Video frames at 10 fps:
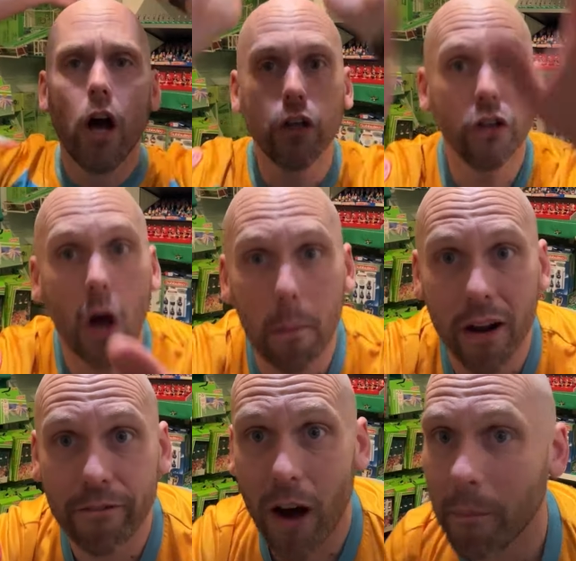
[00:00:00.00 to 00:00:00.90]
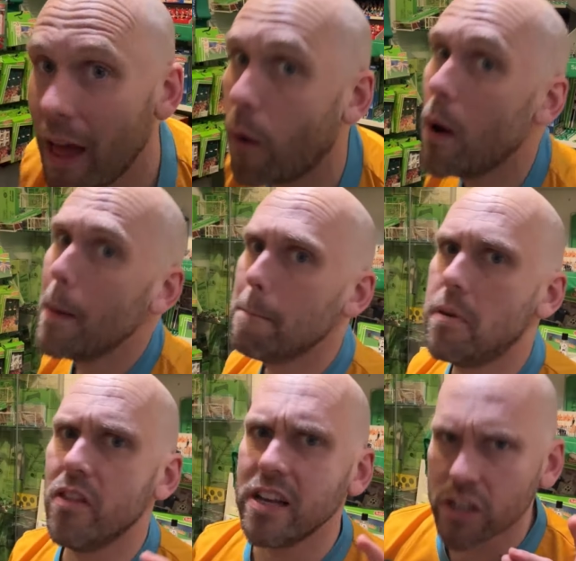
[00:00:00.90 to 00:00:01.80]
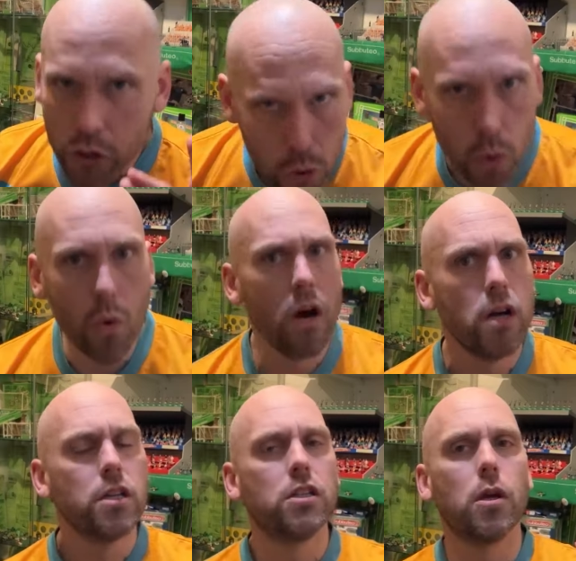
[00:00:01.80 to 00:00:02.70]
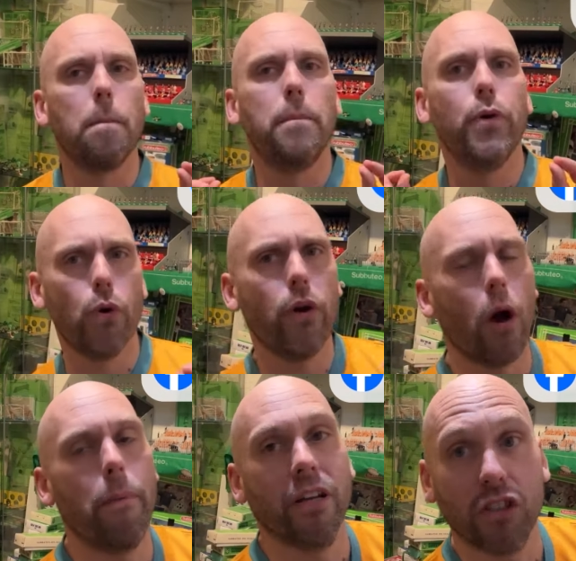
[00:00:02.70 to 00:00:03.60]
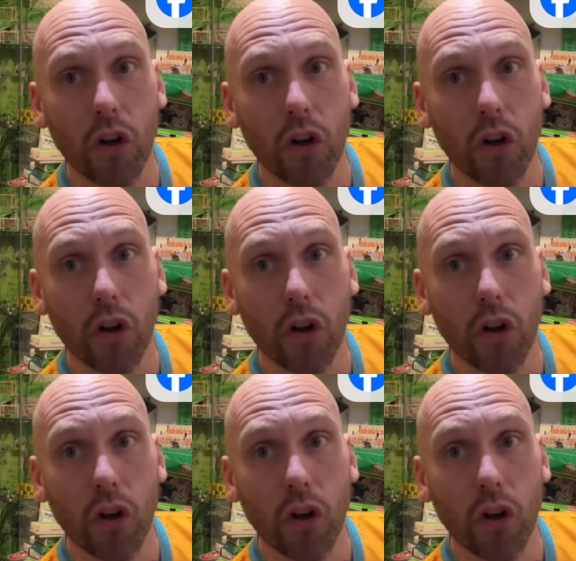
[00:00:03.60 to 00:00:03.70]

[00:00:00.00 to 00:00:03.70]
And you know by the thumbnail, but there's a new Subbuteo pitch.